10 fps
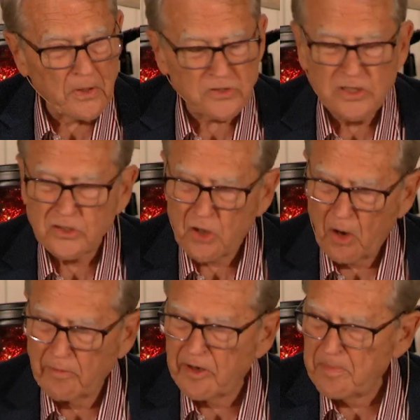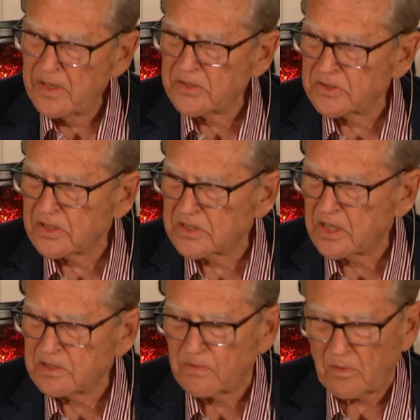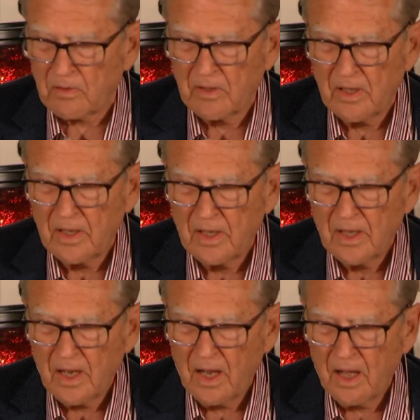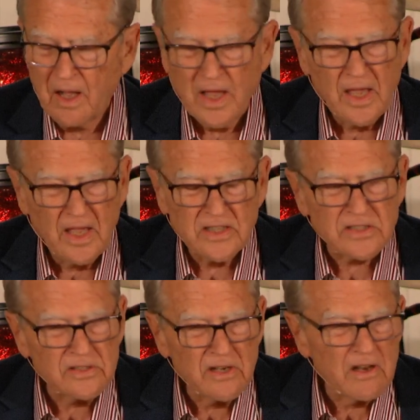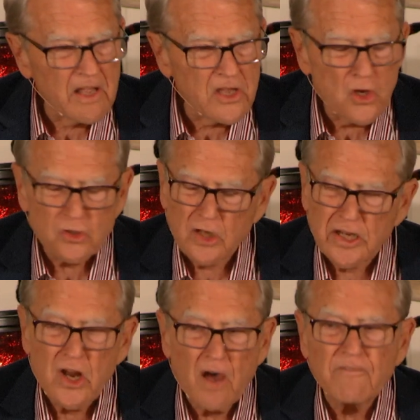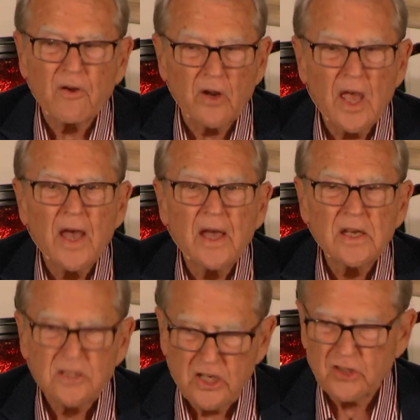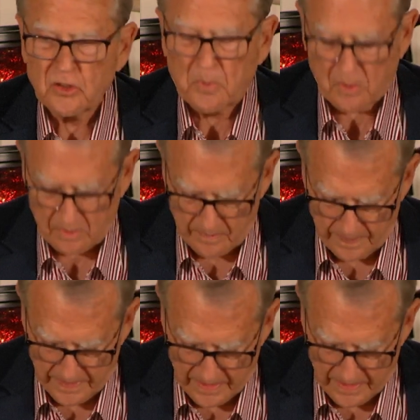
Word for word: person has already been successful, uh, is usually not very teachable.